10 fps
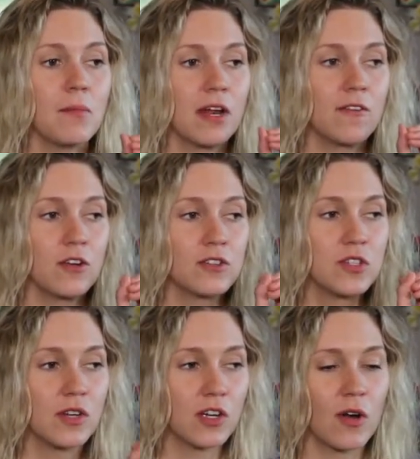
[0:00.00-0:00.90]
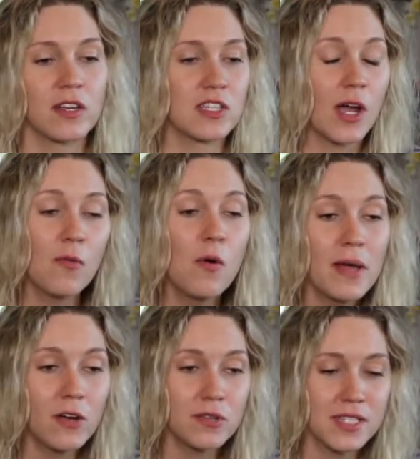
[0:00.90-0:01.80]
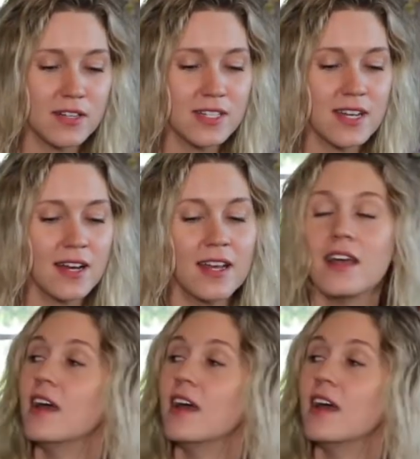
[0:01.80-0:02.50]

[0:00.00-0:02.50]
but if you're doing it correctly. So I will make a whole series on it.